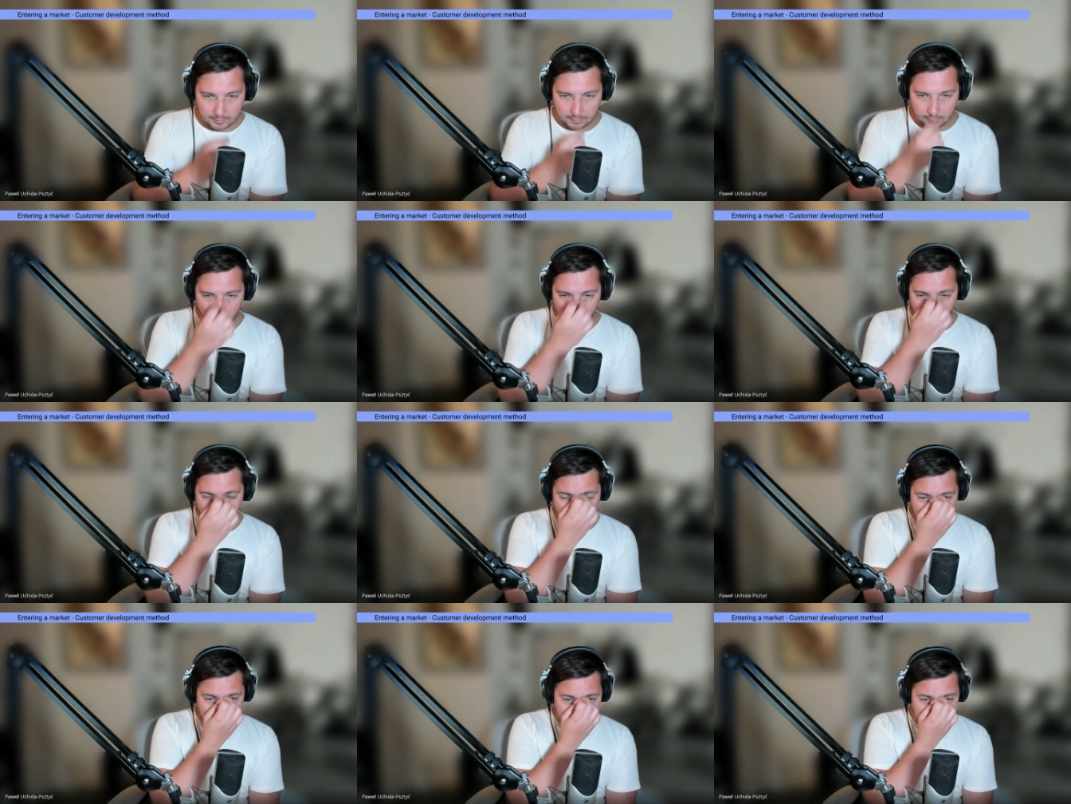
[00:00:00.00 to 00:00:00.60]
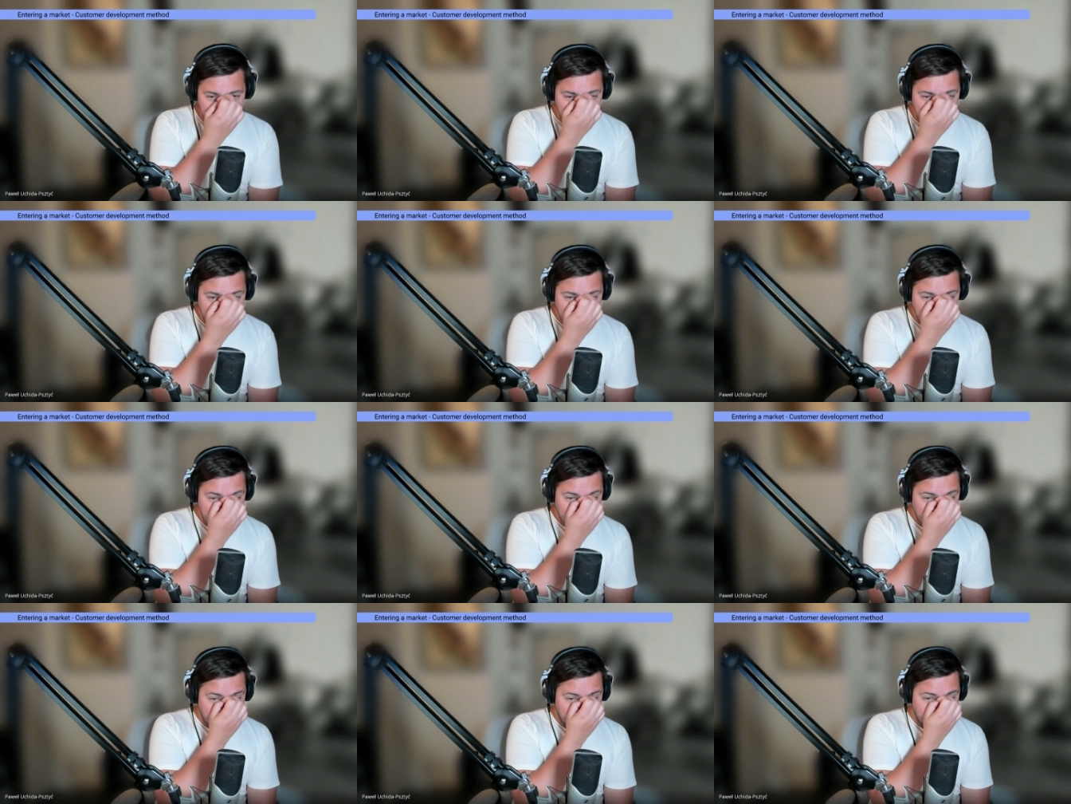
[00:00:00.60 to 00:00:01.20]
Why?
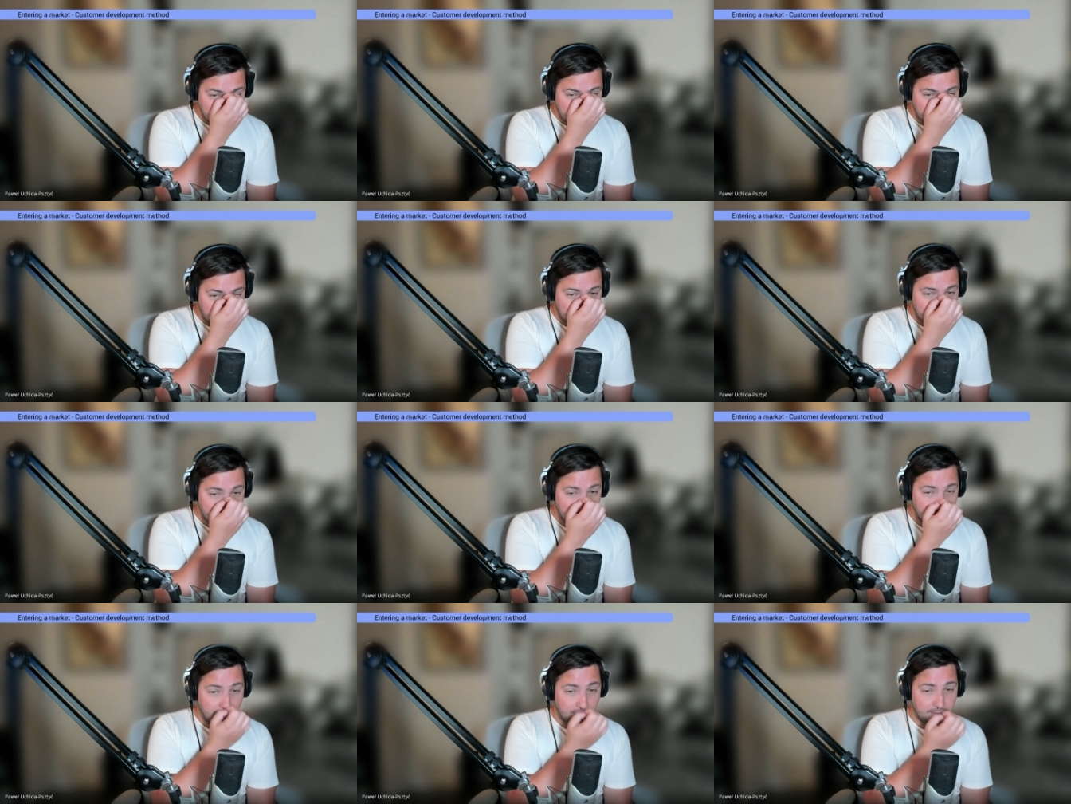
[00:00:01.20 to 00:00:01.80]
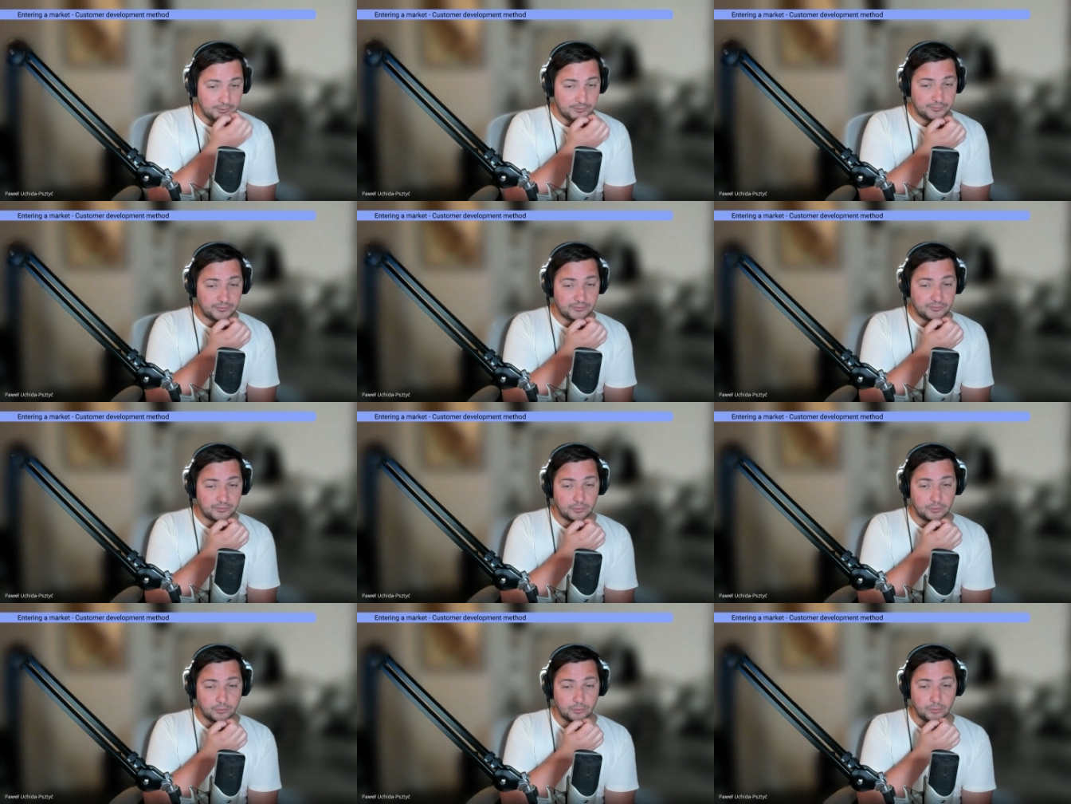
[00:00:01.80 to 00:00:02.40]

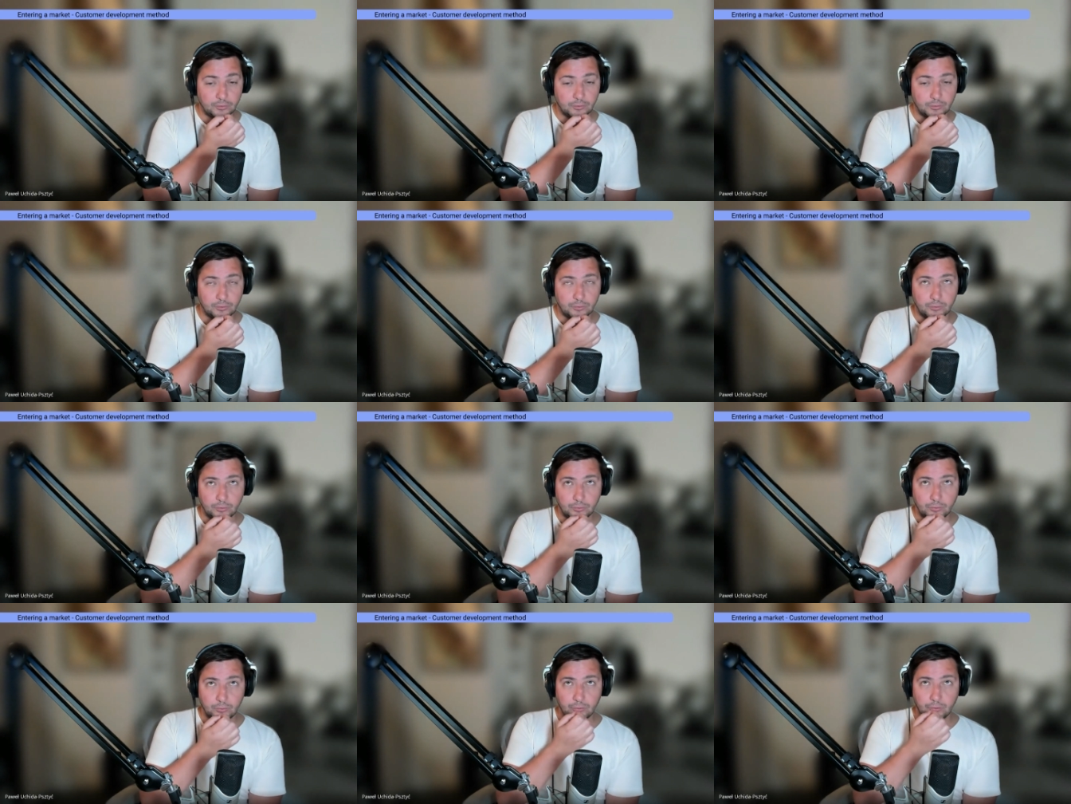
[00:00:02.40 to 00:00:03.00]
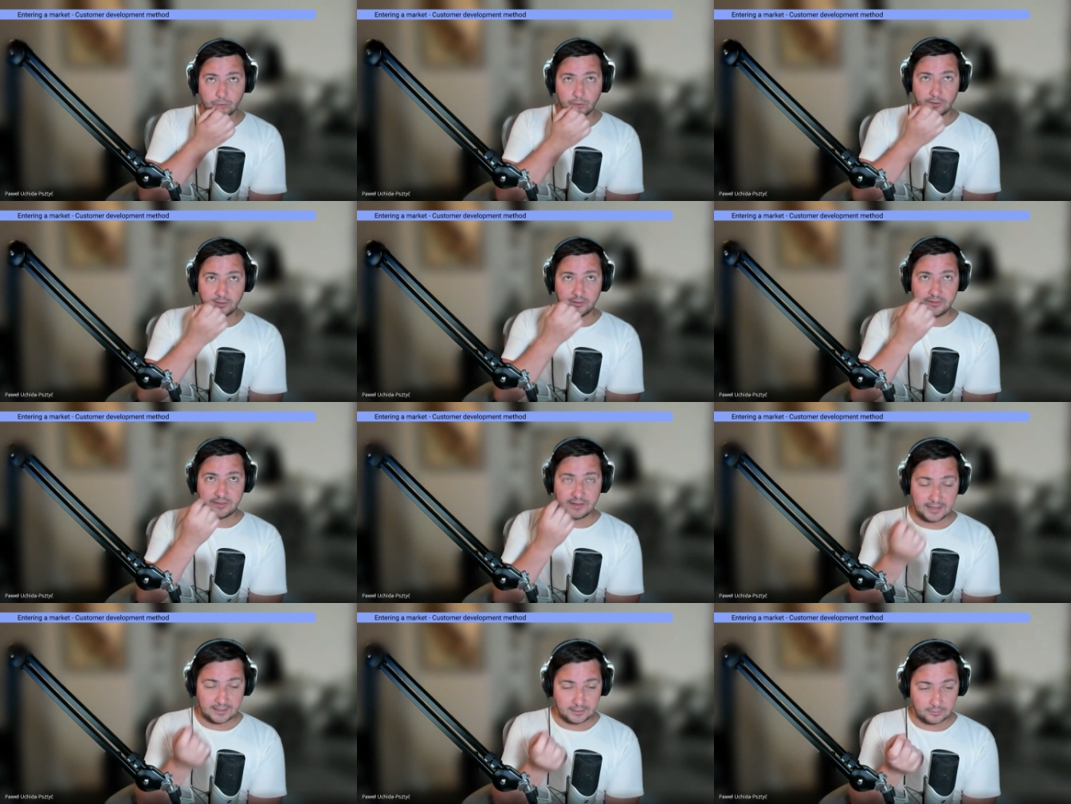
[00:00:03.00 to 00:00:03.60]
Because
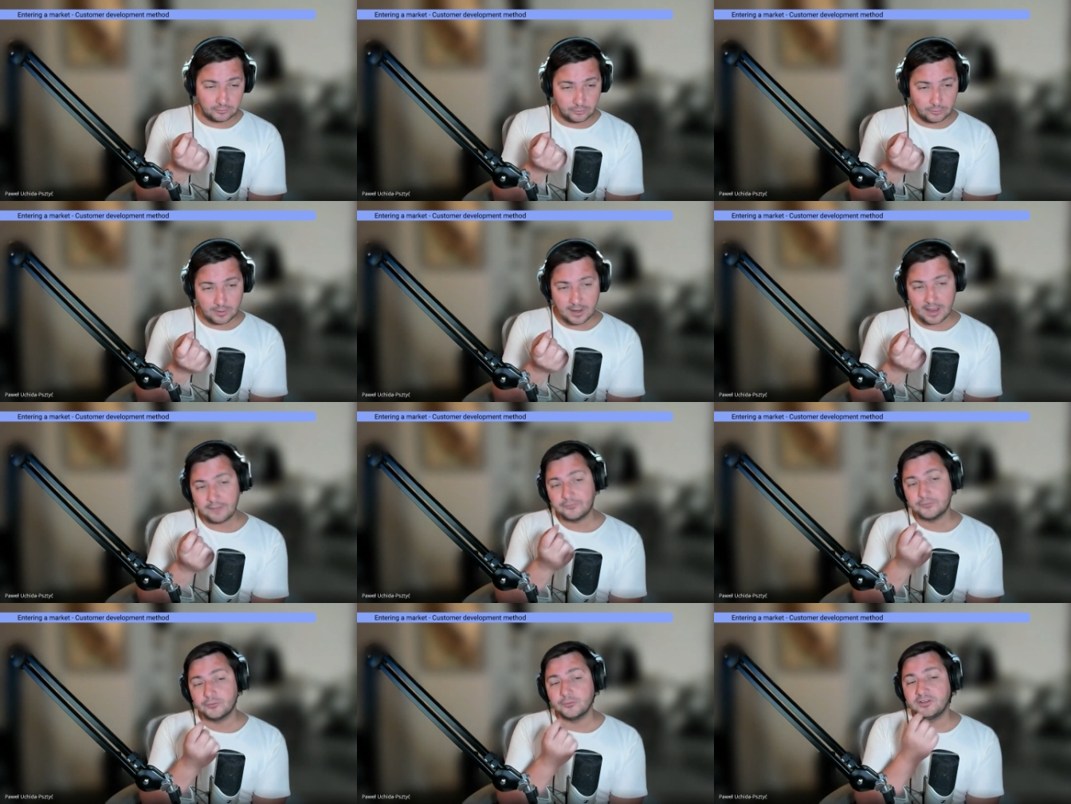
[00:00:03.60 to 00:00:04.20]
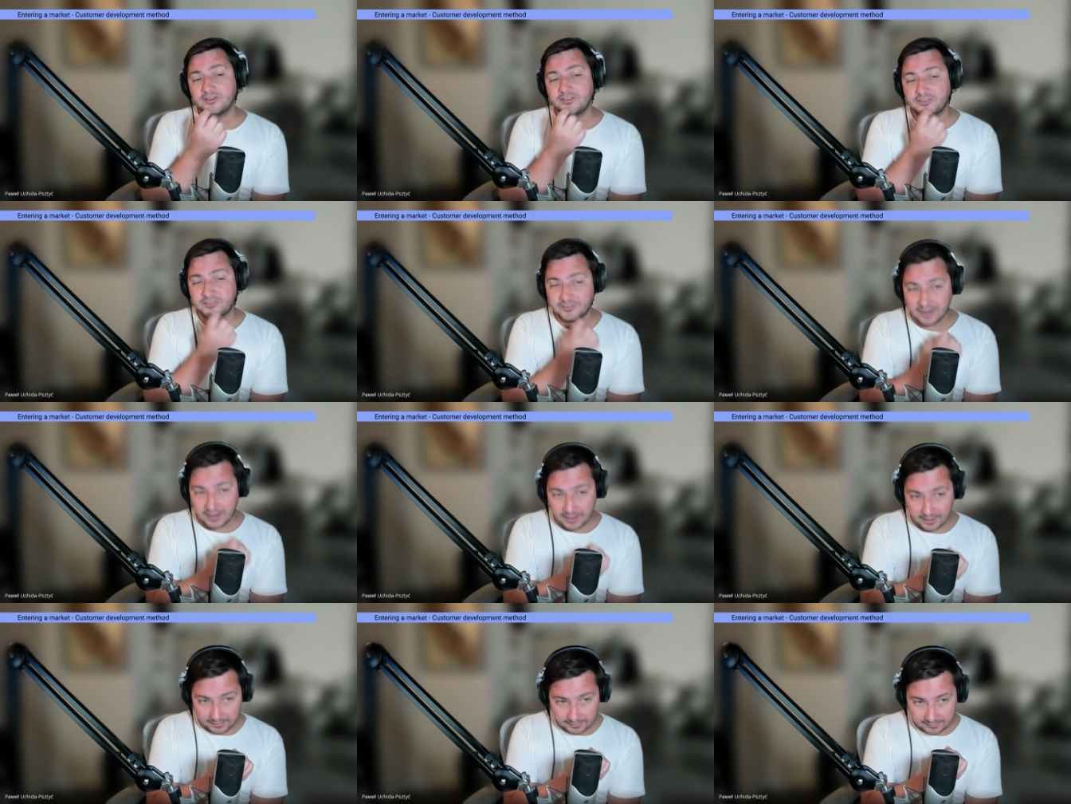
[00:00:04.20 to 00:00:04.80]
then you have to
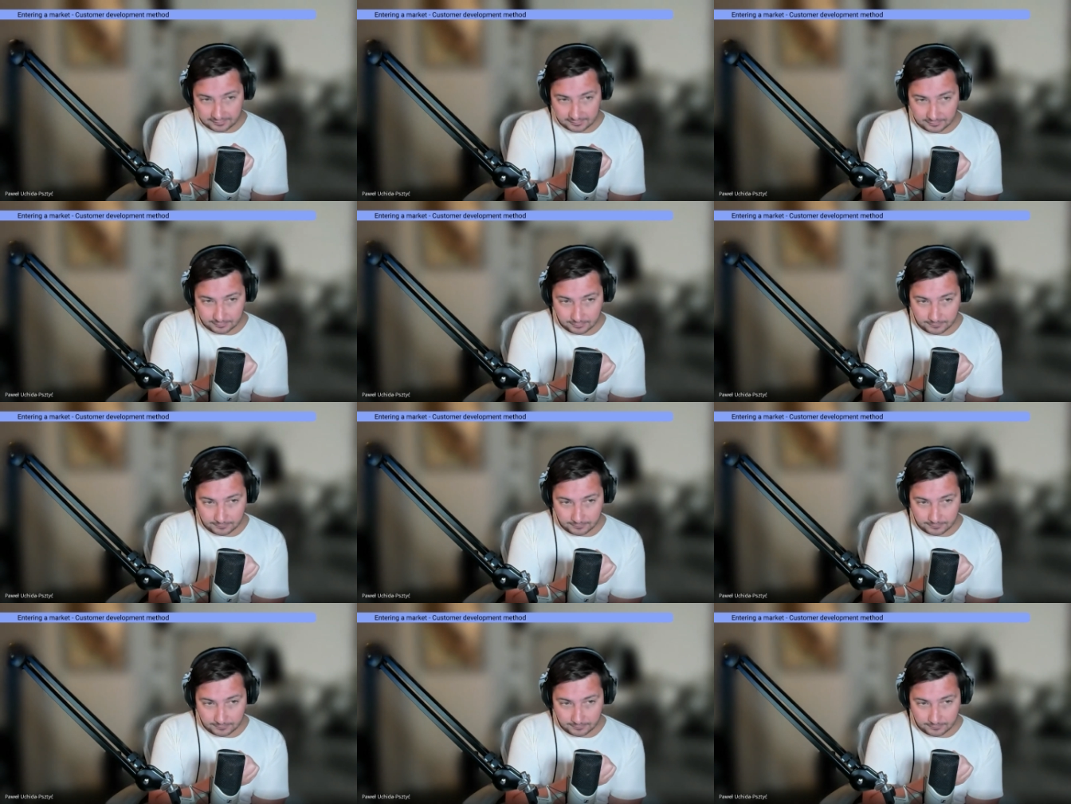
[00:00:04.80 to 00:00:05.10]
decide